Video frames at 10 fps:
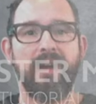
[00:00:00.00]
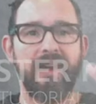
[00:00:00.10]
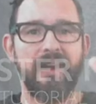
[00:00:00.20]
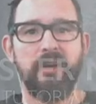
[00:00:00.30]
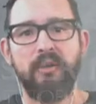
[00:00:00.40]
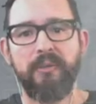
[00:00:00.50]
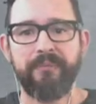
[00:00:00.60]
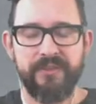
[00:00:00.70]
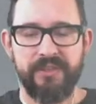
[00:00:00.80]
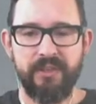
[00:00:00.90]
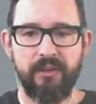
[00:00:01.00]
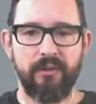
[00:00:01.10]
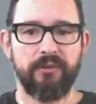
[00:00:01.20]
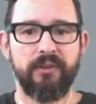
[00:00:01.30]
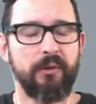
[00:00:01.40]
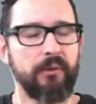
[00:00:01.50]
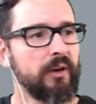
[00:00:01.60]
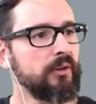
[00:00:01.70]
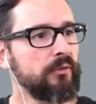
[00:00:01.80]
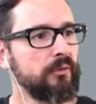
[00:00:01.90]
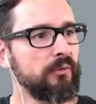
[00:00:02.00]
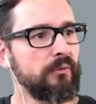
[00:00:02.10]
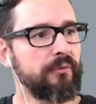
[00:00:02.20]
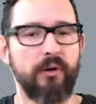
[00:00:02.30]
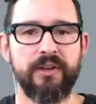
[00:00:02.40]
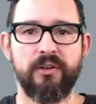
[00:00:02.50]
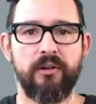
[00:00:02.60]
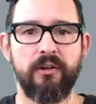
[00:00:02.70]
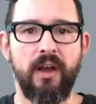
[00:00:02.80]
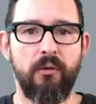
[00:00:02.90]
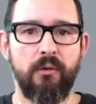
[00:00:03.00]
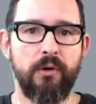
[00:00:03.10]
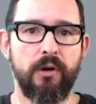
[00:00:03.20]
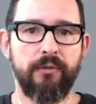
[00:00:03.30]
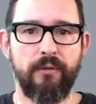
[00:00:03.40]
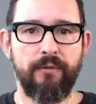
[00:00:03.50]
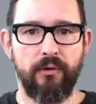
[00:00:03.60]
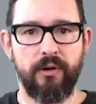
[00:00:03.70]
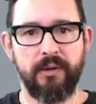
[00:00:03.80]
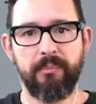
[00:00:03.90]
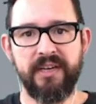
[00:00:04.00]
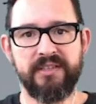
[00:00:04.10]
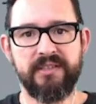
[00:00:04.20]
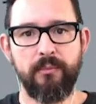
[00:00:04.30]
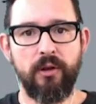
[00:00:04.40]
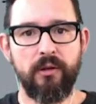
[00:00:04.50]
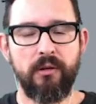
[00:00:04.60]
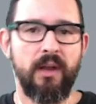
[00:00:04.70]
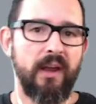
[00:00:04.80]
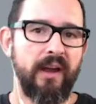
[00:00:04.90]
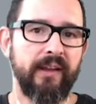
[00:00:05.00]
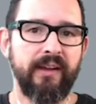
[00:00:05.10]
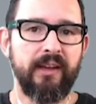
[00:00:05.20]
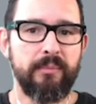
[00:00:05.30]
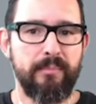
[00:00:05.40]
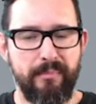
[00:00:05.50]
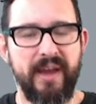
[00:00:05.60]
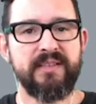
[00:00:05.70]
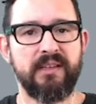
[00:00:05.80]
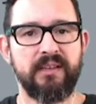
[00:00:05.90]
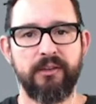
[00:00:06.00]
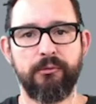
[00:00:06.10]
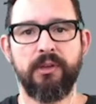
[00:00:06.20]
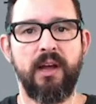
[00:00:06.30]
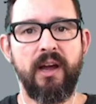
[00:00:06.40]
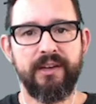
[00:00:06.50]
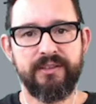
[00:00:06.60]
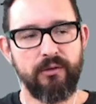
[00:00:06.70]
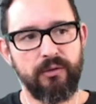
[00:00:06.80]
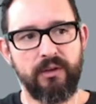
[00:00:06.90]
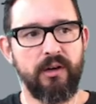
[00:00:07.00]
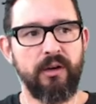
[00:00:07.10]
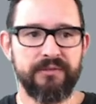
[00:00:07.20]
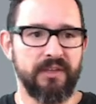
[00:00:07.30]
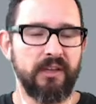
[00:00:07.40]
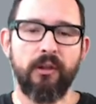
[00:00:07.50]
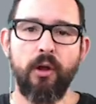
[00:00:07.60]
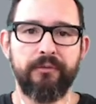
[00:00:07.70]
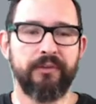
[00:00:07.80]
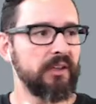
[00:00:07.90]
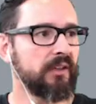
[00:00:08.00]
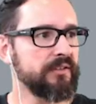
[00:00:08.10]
Hi all. So today we are going to focus on our workflow for the plaster model, and that basically relies on curves and lofting.